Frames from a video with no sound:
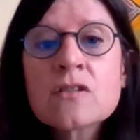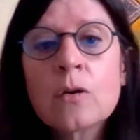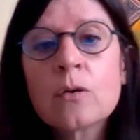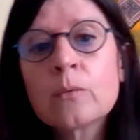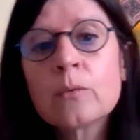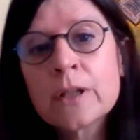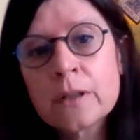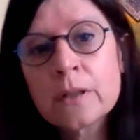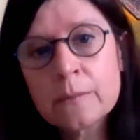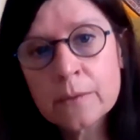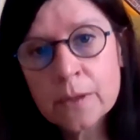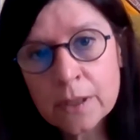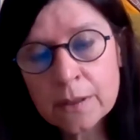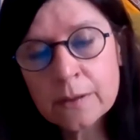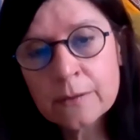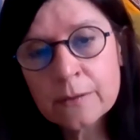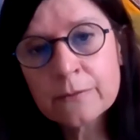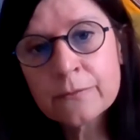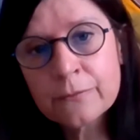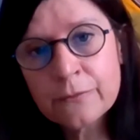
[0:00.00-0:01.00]
so with
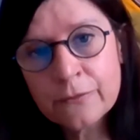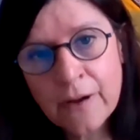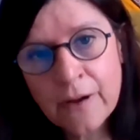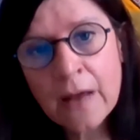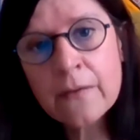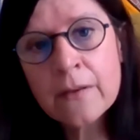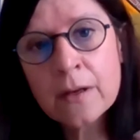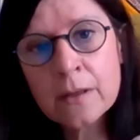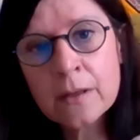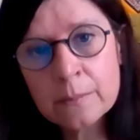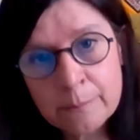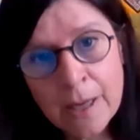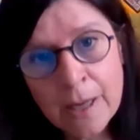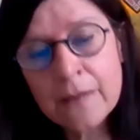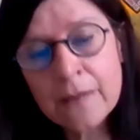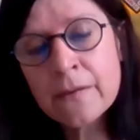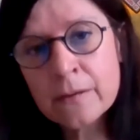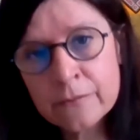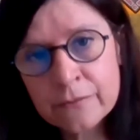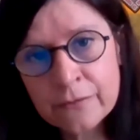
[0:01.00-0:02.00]

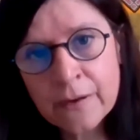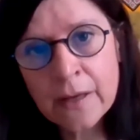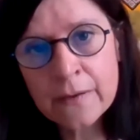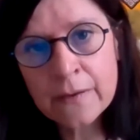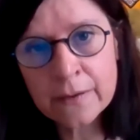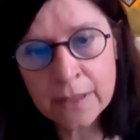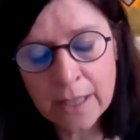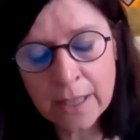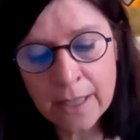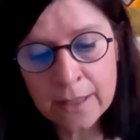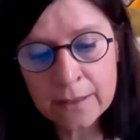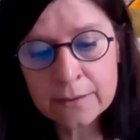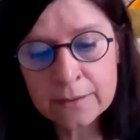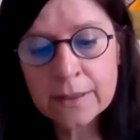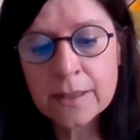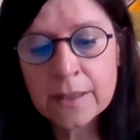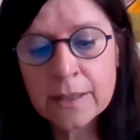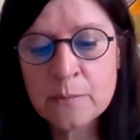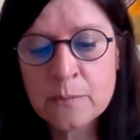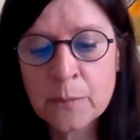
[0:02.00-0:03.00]
mother and father
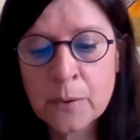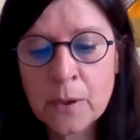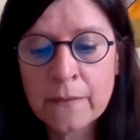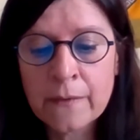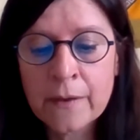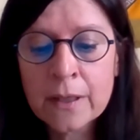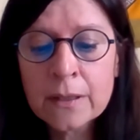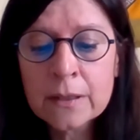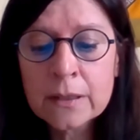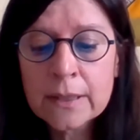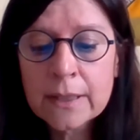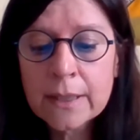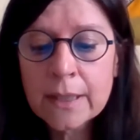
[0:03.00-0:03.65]
and his brother.